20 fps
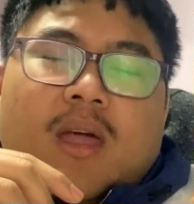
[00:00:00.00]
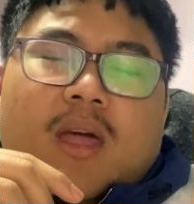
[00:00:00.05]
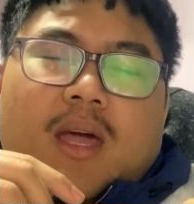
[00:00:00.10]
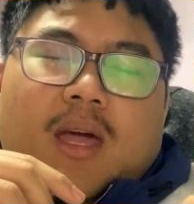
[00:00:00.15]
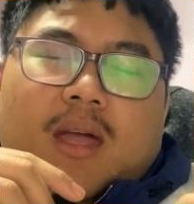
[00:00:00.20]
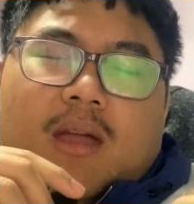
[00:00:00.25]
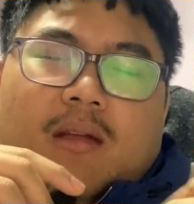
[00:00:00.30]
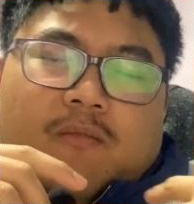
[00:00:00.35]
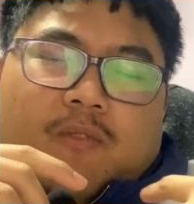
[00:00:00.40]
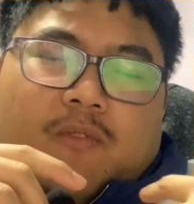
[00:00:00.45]

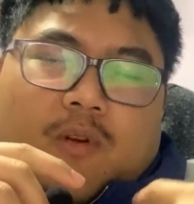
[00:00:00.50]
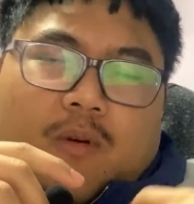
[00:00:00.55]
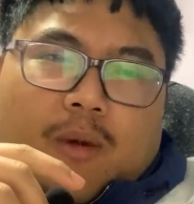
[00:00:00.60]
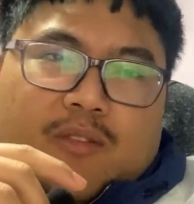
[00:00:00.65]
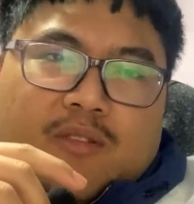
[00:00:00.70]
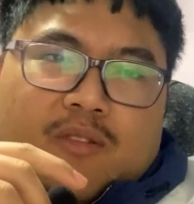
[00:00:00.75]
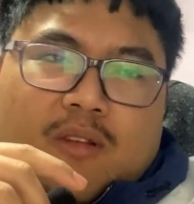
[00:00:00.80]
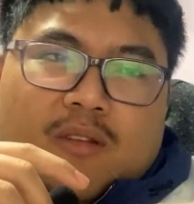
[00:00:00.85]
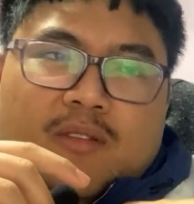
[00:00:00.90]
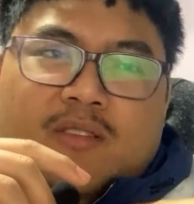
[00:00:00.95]
And for
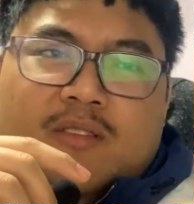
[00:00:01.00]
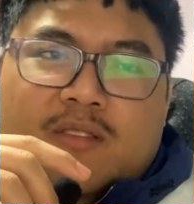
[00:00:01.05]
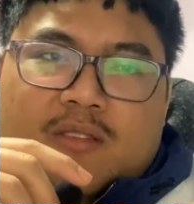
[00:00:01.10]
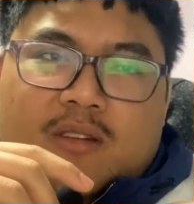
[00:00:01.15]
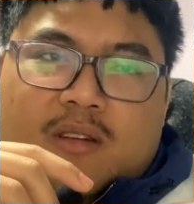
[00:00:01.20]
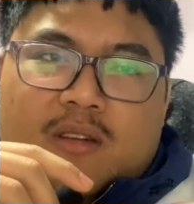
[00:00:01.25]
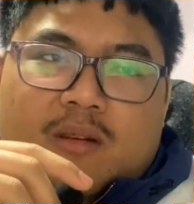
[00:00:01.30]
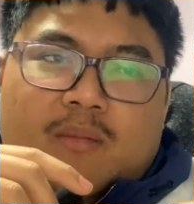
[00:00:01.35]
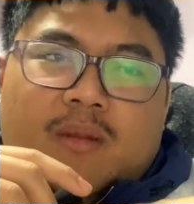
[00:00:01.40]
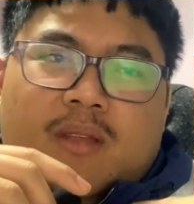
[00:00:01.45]
muscular
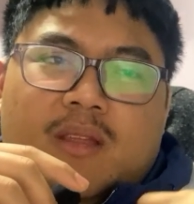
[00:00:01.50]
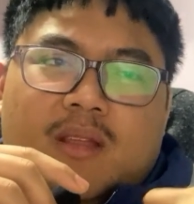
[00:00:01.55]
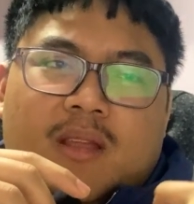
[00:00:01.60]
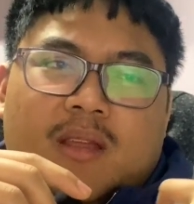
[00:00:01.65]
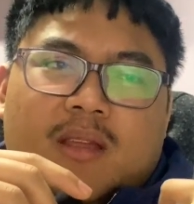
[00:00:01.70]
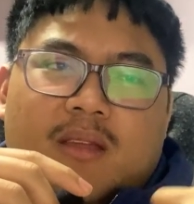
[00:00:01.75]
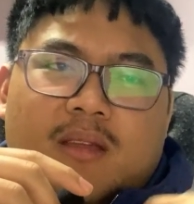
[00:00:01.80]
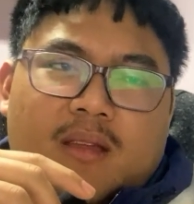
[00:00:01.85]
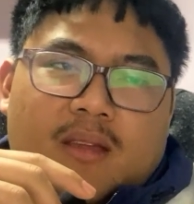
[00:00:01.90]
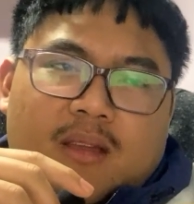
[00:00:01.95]
system,
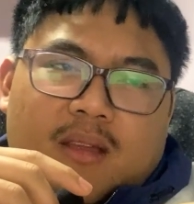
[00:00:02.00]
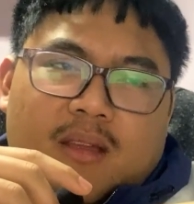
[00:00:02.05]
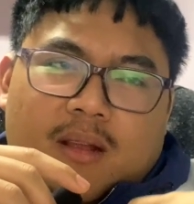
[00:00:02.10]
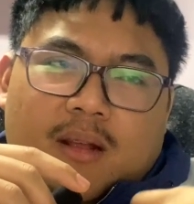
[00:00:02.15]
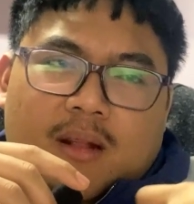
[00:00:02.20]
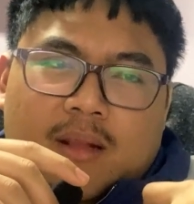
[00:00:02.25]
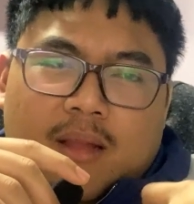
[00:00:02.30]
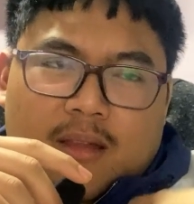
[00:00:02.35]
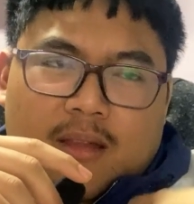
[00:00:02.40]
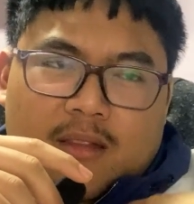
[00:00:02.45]

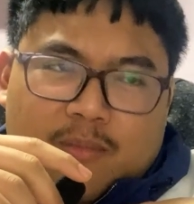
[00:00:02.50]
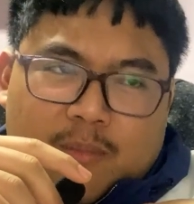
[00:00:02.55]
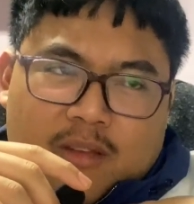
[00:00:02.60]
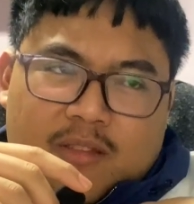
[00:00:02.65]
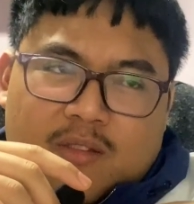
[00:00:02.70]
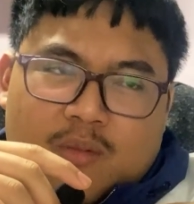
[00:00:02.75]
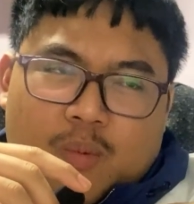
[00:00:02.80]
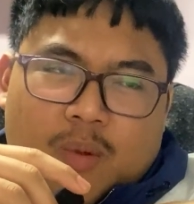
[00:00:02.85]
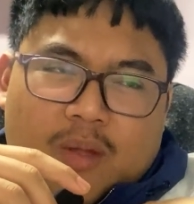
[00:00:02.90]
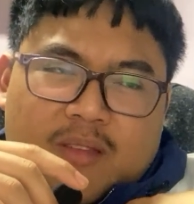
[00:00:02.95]
there is
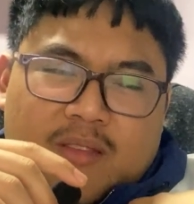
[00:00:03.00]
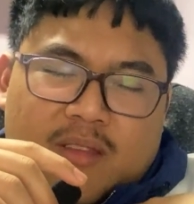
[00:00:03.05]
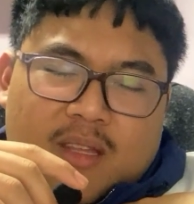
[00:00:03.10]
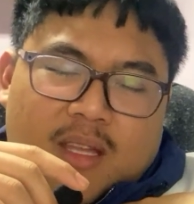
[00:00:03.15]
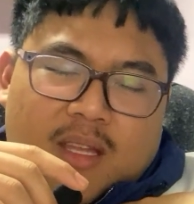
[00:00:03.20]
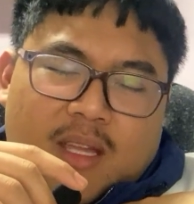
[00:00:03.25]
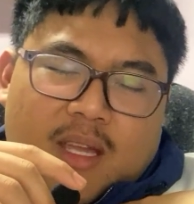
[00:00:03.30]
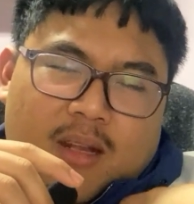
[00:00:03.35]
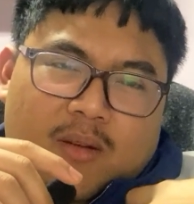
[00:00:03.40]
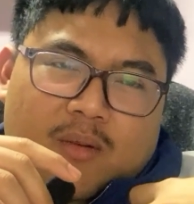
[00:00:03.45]
muscle
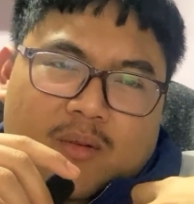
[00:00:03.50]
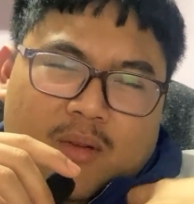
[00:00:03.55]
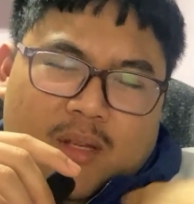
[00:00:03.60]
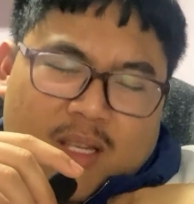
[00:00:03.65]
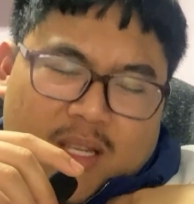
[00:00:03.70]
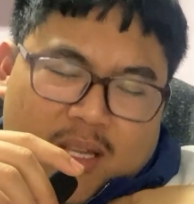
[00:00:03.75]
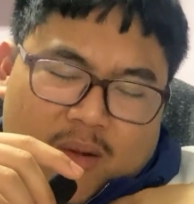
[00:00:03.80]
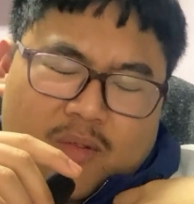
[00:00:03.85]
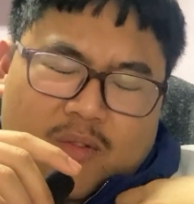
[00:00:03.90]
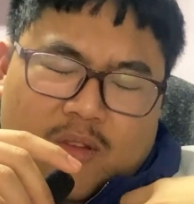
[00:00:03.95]
wasting, and
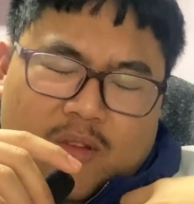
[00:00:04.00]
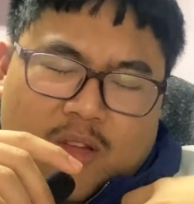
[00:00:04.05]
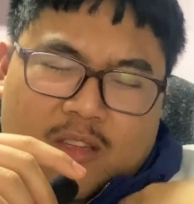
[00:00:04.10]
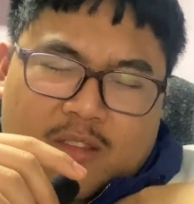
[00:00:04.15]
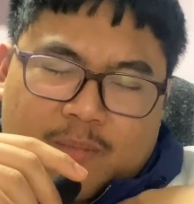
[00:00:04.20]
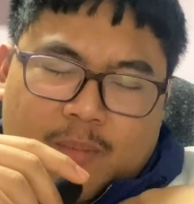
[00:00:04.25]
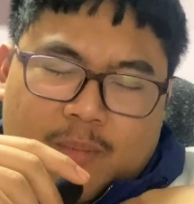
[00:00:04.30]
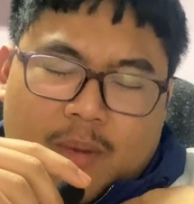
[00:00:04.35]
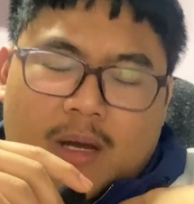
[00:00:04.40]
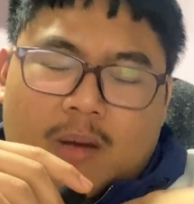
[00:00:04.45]
he also
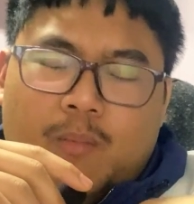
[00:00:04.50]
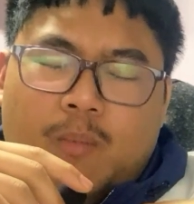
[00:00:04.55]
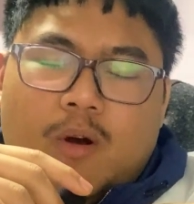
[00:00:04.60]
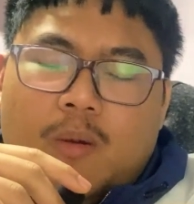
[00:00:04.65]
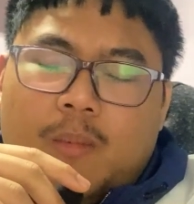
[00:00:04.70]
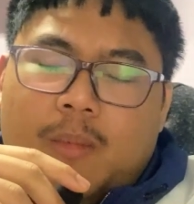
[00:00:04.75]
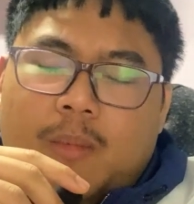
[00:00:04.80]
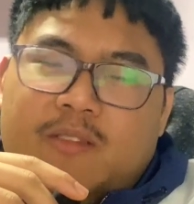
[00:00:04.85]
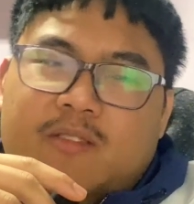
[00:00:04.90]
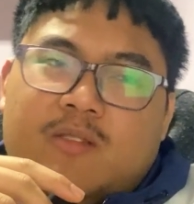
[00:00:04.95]
has
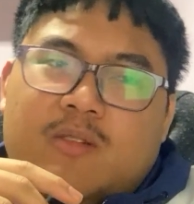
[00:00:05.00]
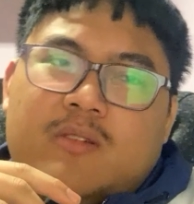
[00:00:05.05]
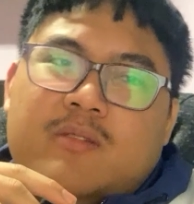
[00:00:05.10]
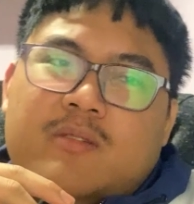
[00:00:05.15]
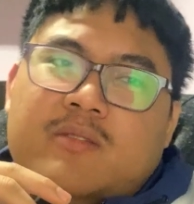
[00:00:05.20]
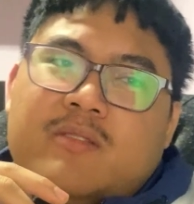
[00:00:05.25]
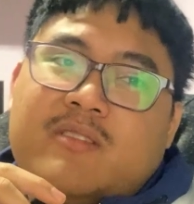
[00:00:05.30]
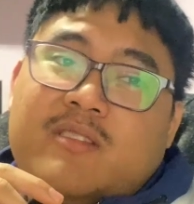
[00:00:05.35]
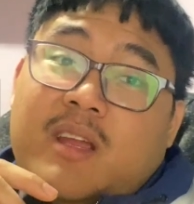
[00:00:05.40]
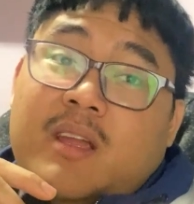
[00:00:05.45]
poor muscle
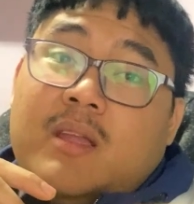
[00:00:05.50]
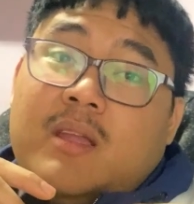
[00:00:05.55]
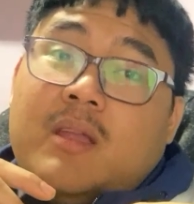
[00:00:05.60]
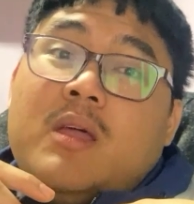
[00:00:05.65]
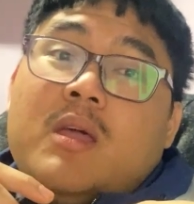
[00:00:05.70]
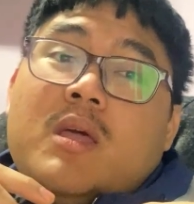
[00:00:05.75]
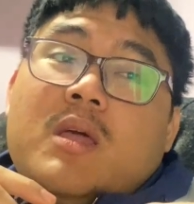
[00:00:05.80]
strength.